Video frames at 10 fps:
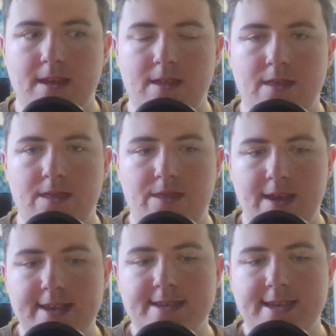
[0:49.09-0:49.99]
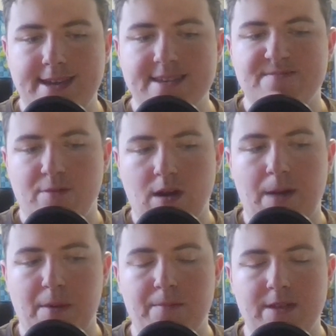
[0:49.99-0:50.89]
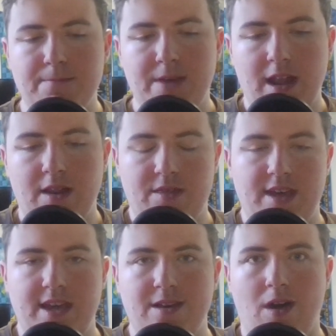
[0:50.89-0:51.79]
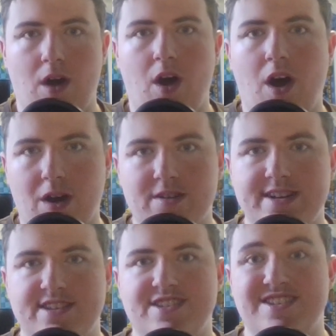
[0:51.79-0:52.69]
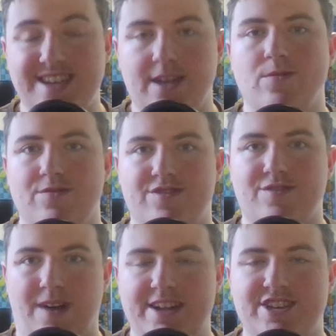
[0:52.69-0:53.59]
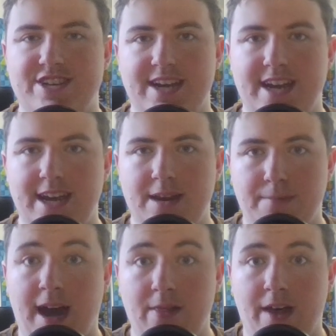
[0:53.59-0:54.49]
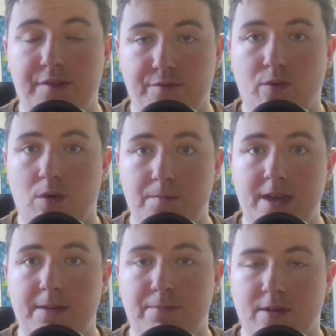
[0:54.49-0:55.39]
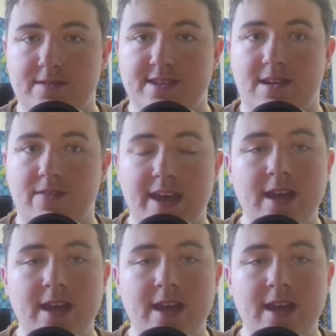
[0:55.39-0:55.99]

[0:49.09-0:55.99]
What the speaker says: This has probably been the hardest single stretch in my life for me personally.